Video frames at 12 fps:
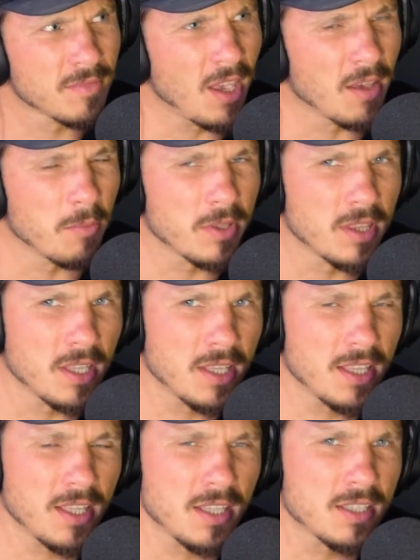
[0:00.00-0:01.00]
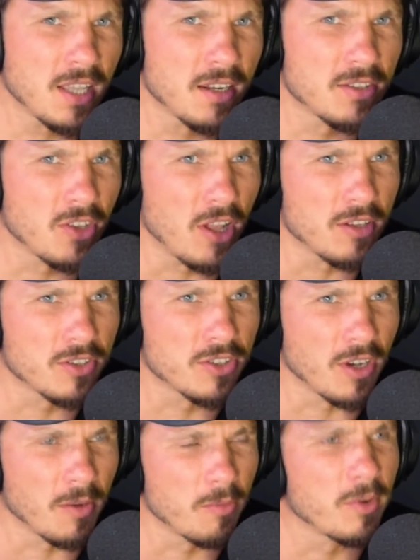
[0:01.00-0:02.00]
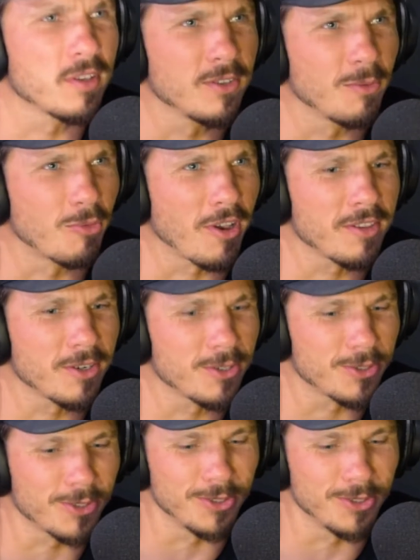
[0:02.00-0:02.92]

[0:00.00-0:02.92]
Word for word: Yeah, but th- it's not a dollar shop. What your brother used to